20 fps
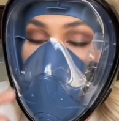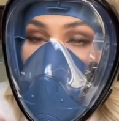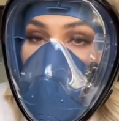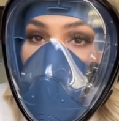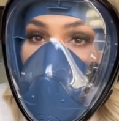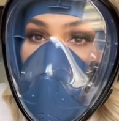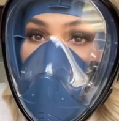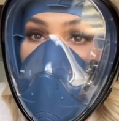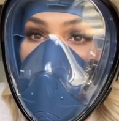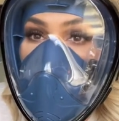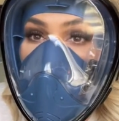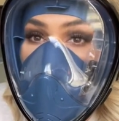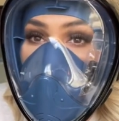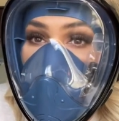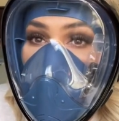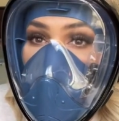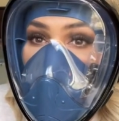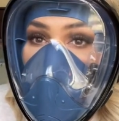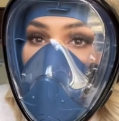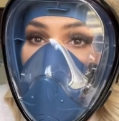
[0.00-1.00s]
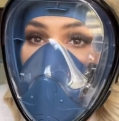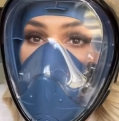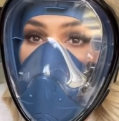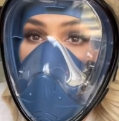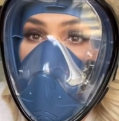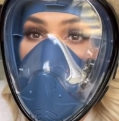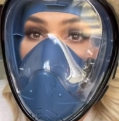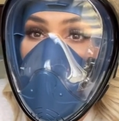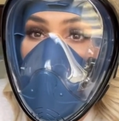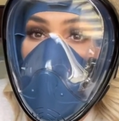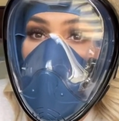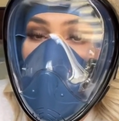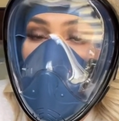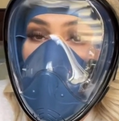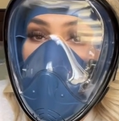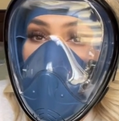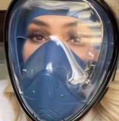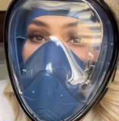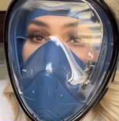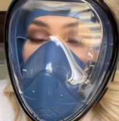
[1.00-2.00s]

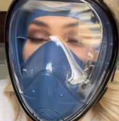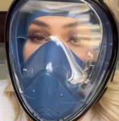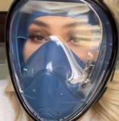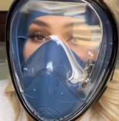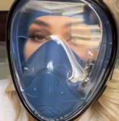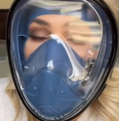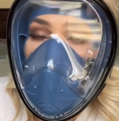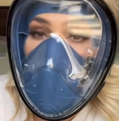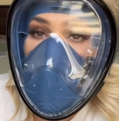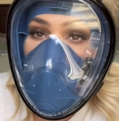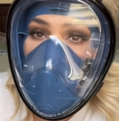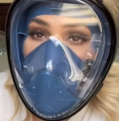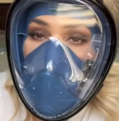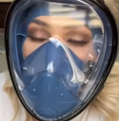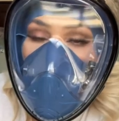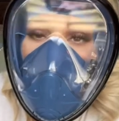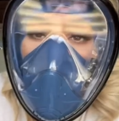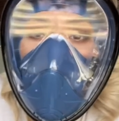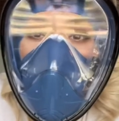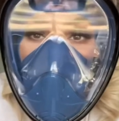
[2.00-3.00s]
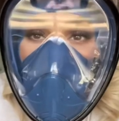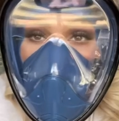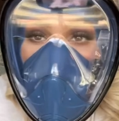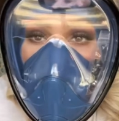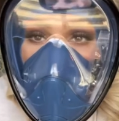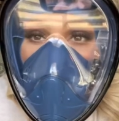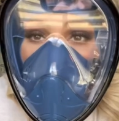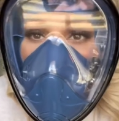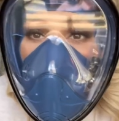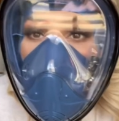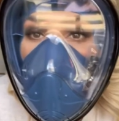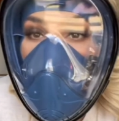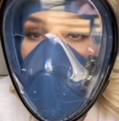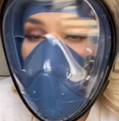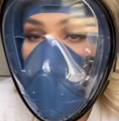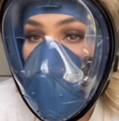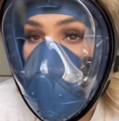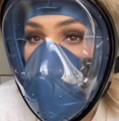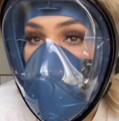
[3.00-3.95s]
No one is speaking in this clip.